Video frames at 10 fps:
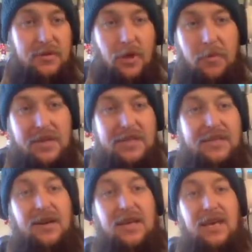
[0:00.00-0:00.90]
Nobody's
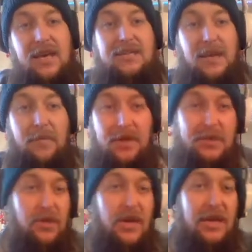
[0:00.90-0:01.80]
done it yet, and I'm going to
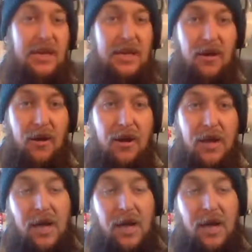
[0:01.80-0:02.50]
explain it here,